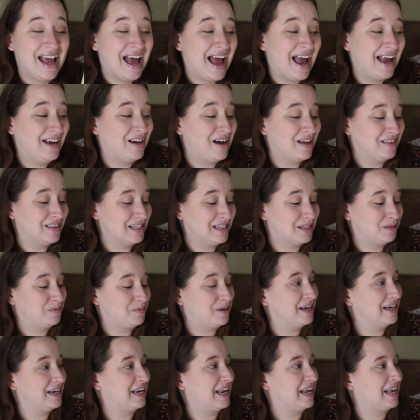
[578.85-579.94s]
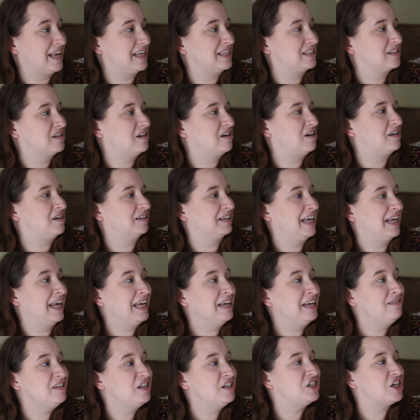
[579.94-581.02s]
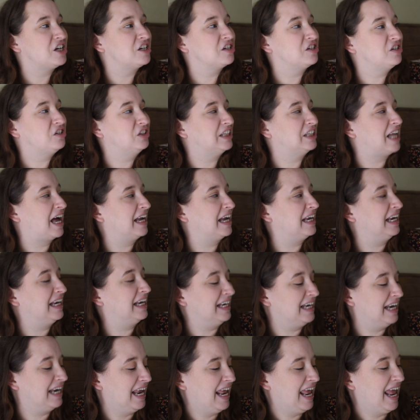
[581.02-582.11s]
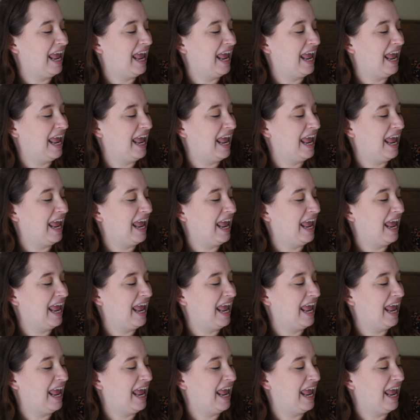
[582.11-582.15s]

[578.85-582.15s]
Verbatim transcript: I got this one. It is called King of the Jungle Lion,